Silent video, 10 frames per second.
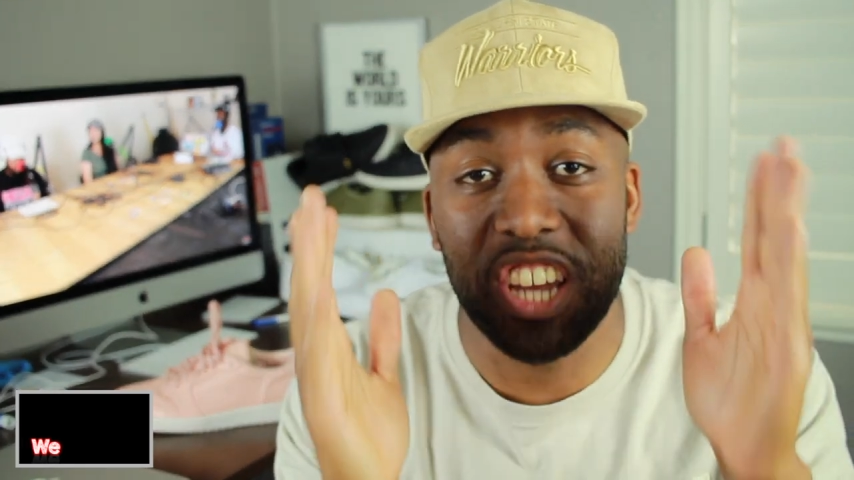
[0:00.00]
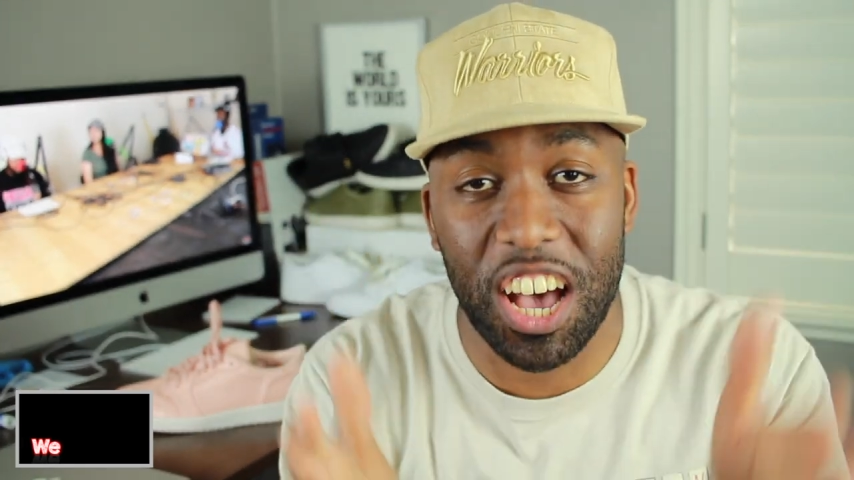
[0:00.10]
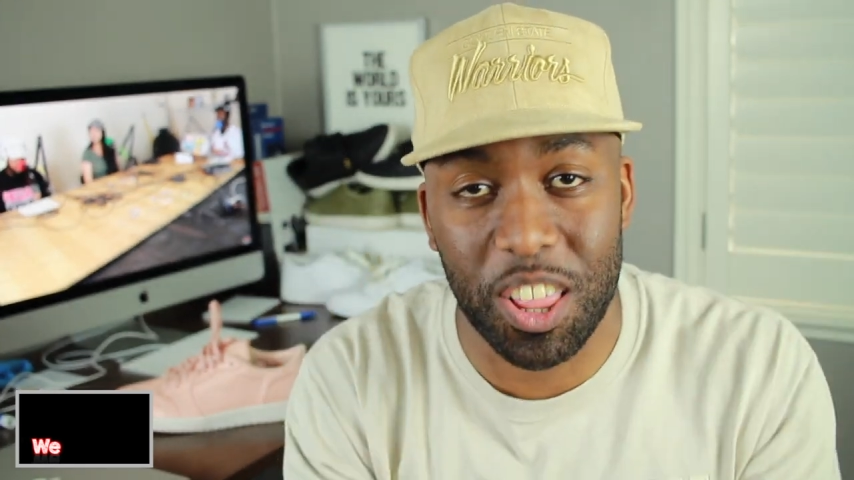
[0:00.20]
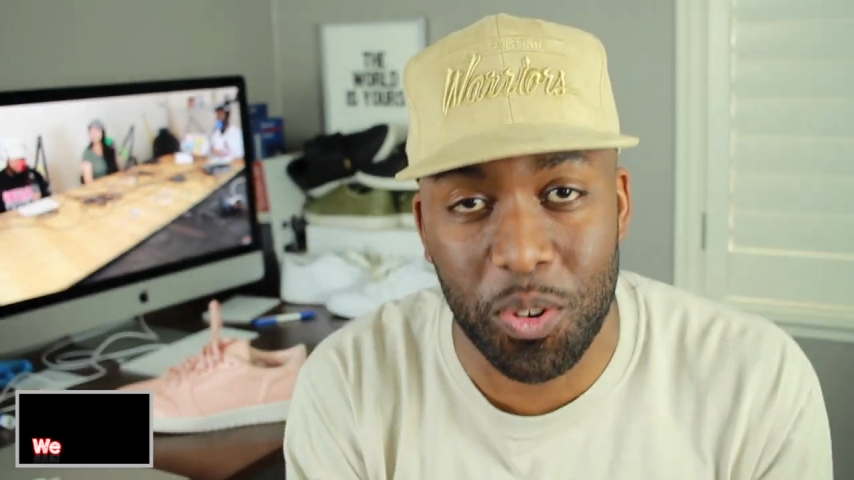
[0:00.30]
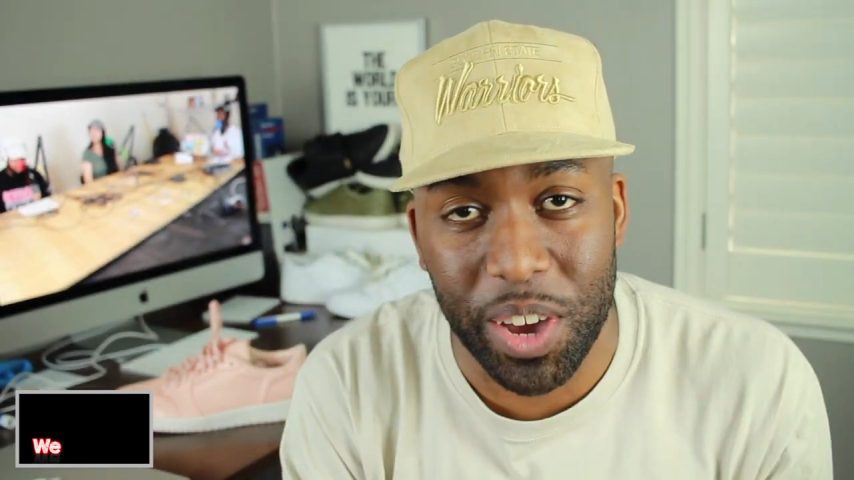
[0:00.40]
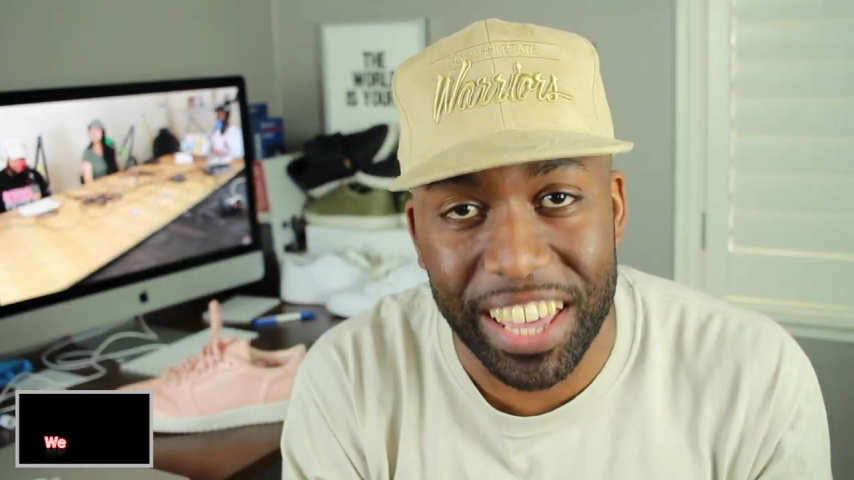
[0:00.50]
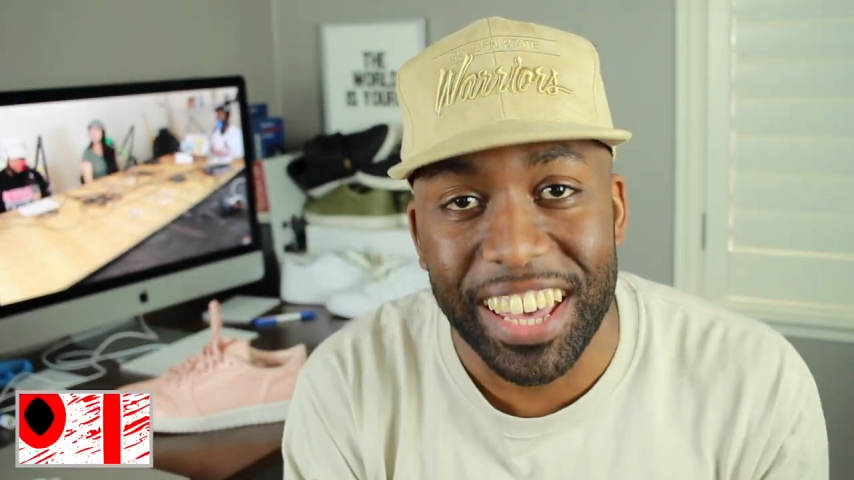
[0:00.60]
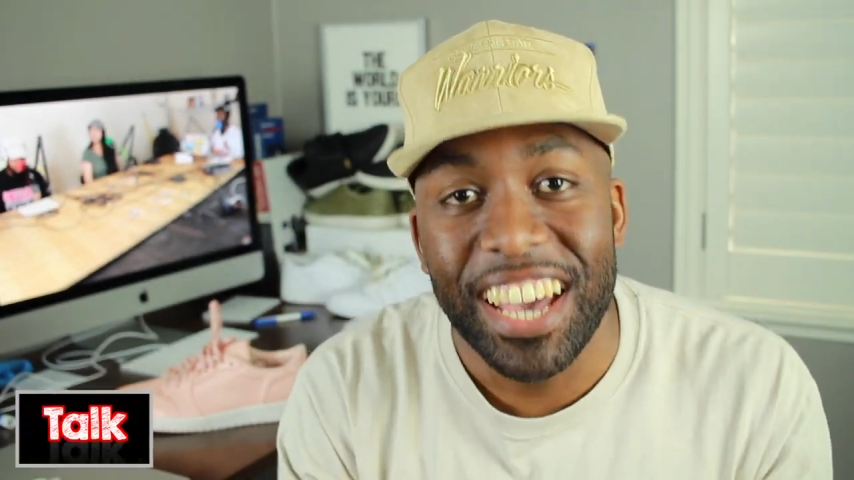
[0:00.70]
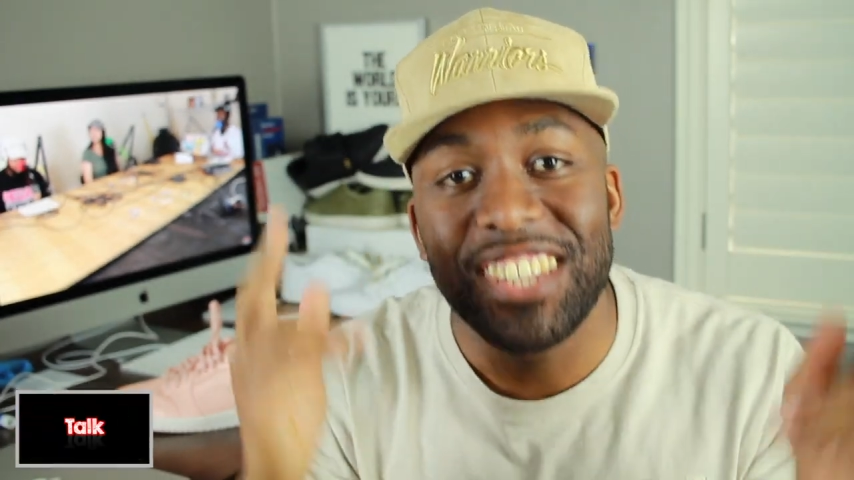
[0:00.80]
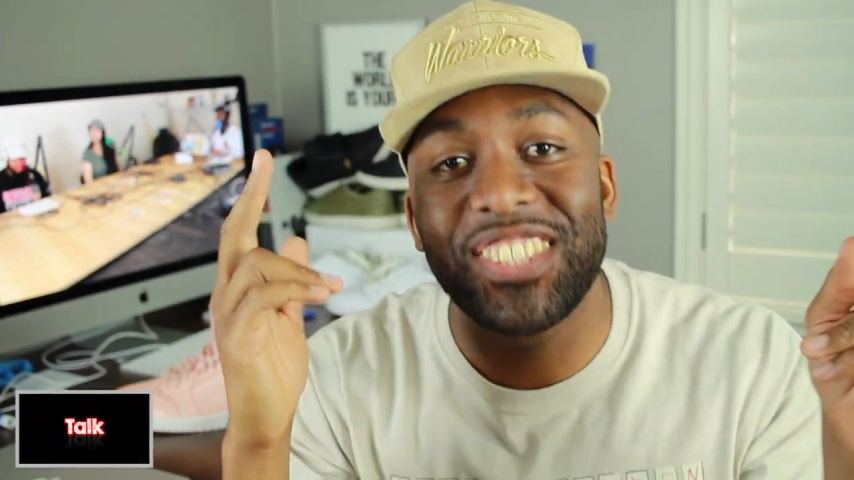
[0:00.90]
colorway.
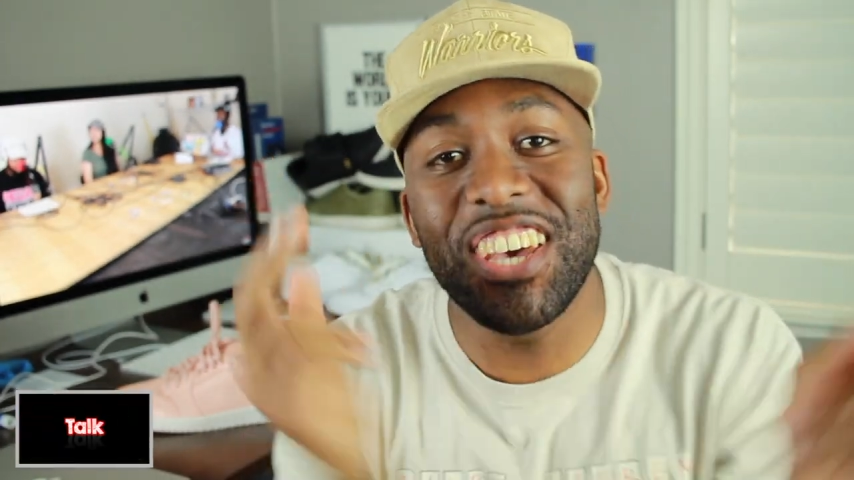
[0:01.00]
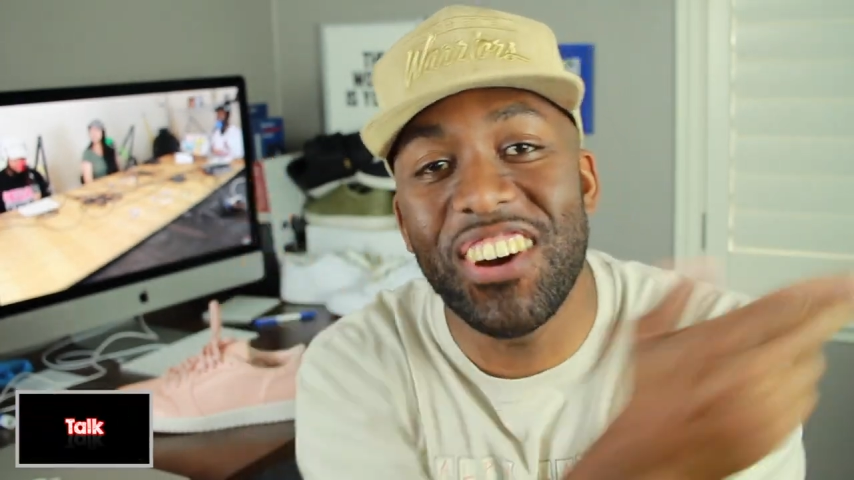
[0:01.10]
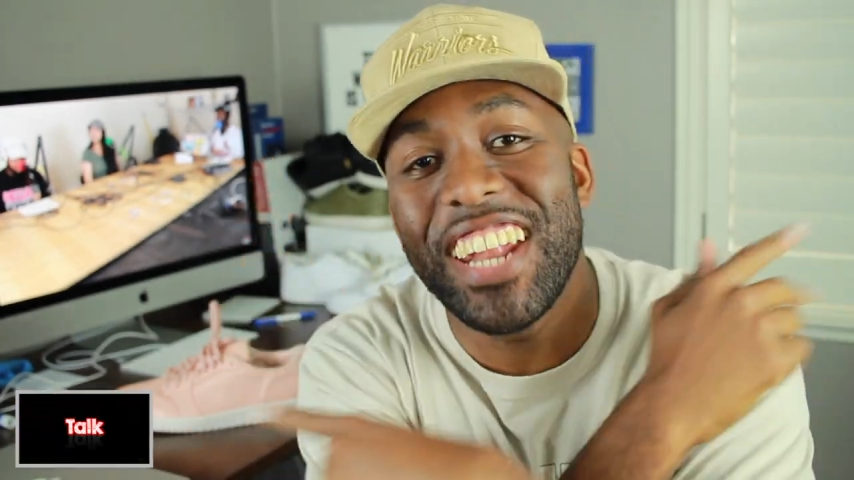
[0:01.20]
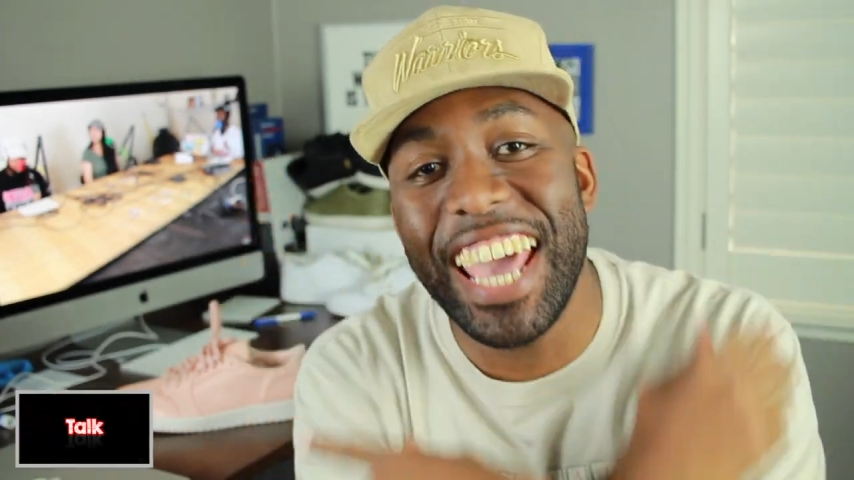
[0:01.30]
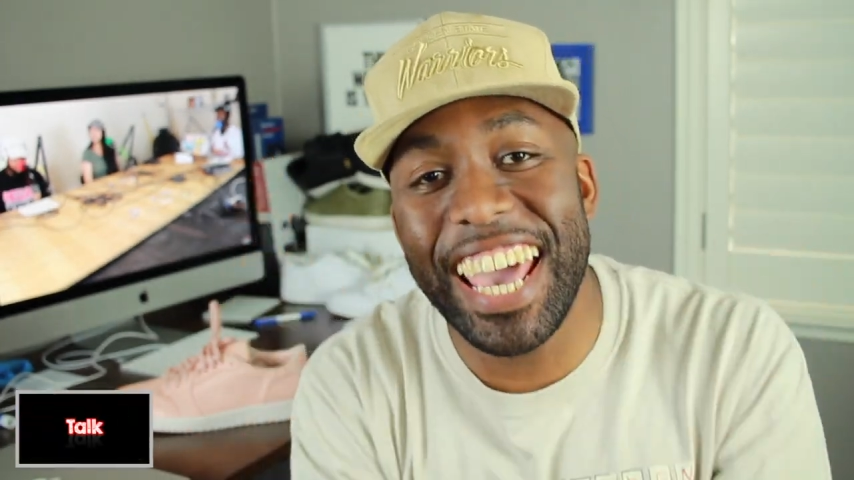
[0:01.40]
Tune